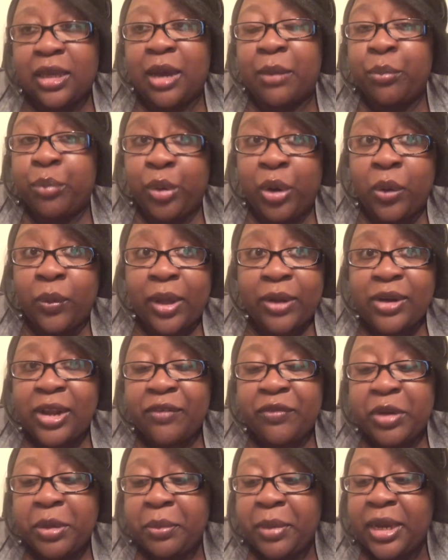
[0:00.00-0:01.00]
I'm broke. I don't
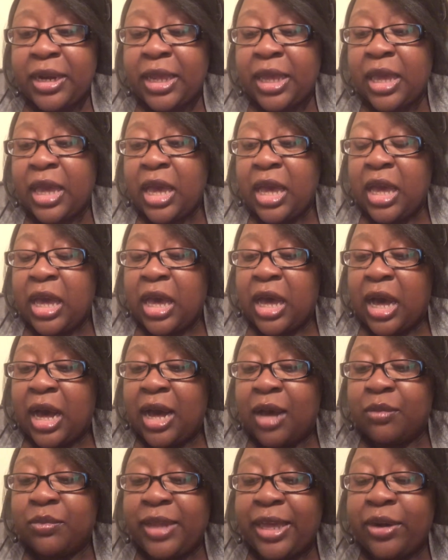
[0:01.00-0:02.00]
have any money.
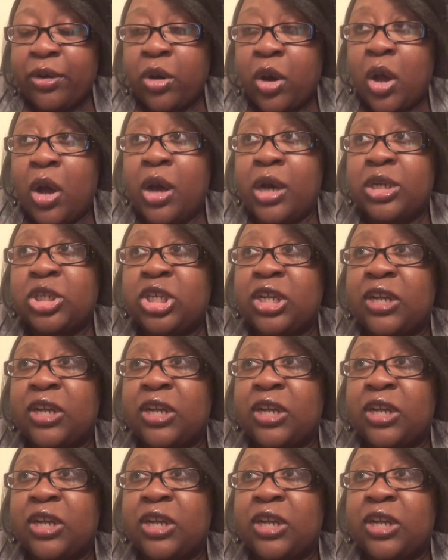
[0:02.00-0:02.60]
Later on,